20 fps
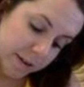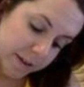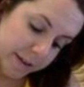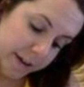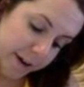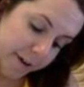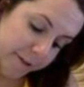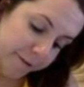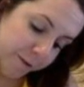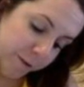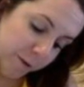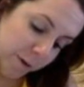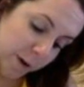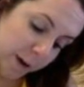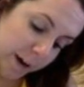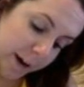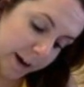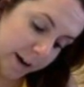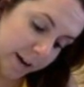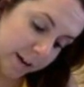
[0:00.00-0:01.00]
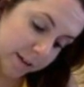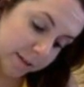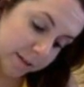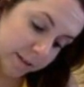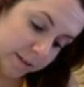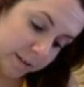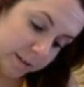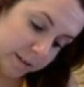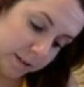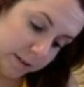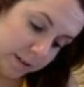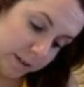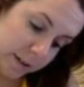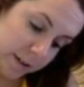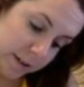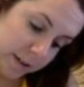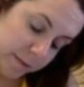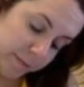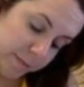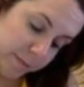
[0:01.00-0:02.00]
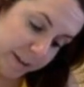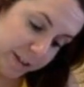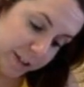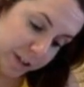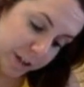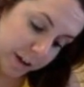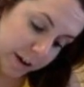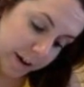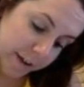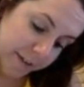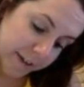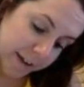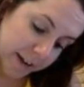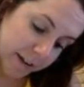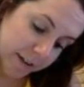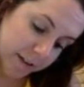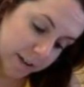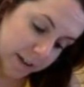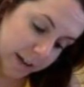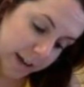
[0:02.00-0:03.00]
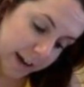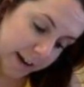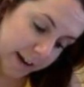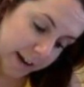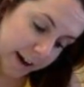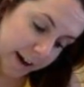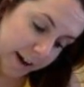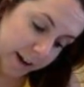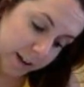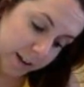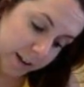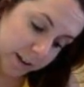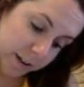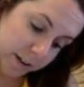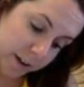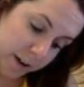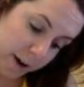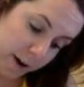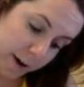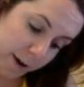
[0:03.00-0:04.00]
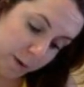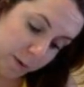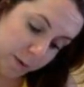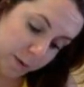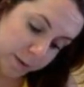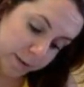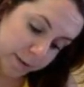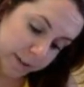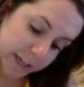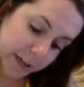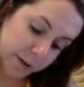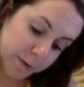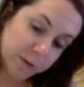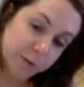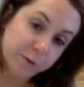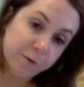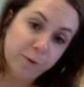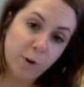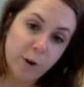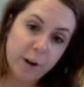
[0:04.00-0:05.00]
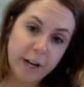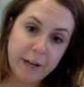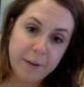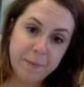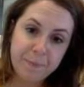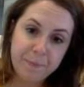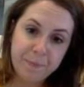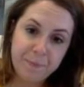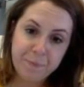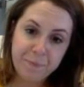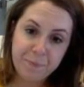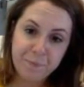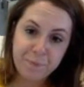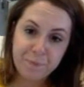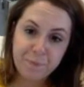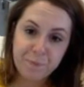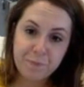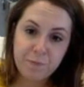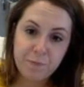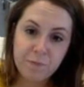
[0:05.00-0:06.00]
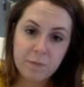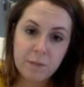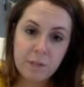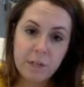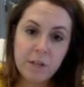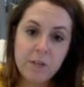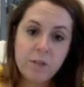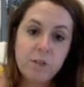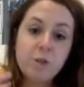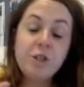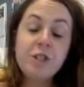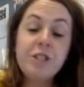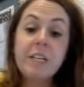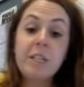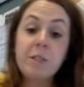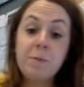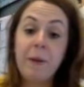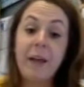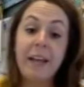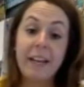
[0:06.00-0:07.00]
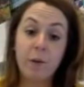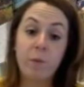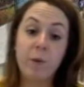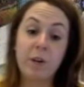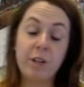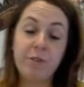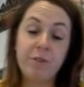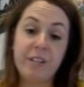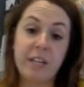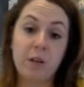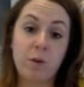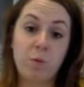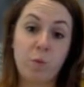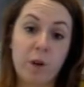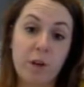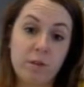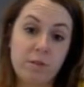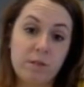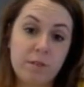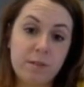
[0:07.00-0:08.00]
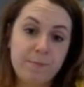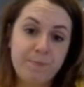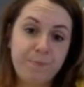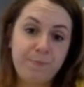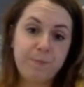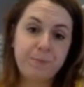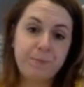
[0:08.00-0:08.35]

Therefore, measure of angle NLO equals 40. So just explaining what you did in words.